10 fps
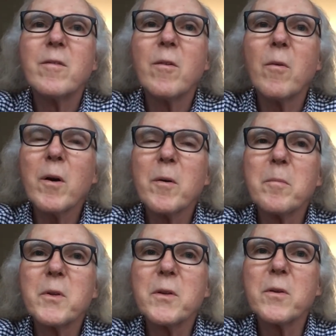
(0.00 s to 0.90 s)

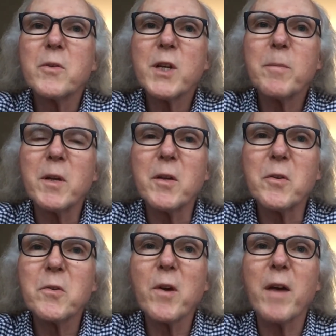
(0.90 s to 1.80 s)
Welcome to
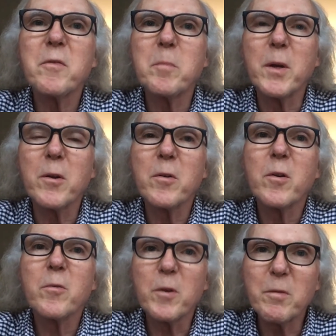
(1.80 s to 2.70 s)
Japanese Craft Beer
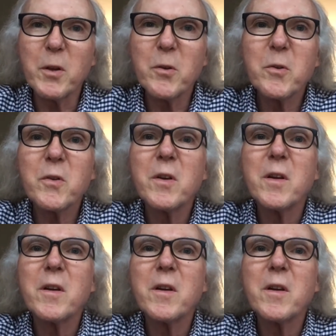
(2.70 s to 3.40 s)
Reviews.